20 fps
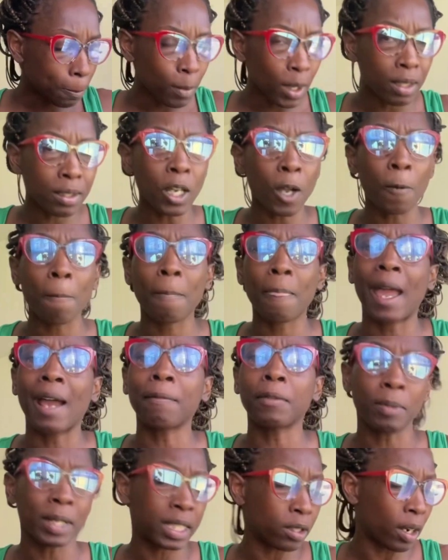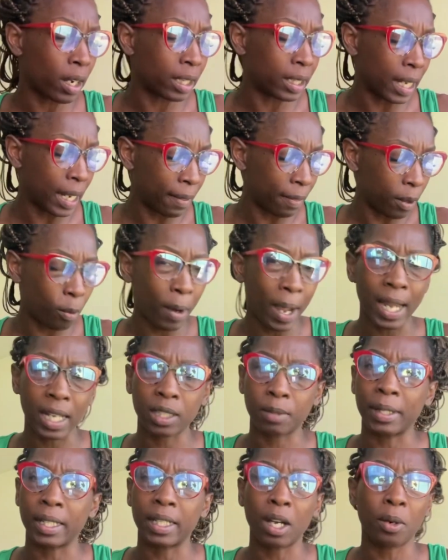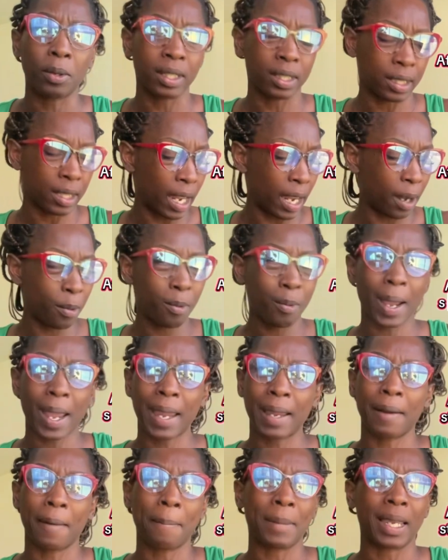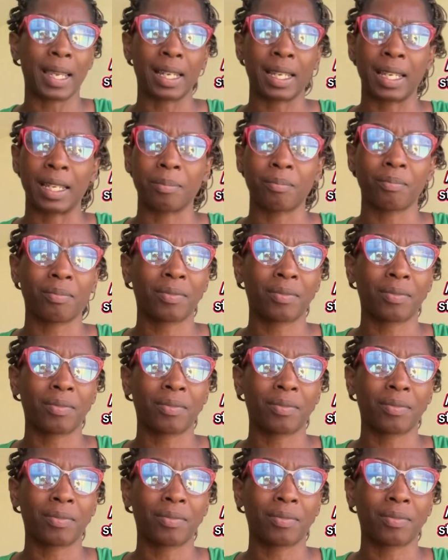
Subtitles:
So after we started laying the wax, we noticed, like, wait a minute,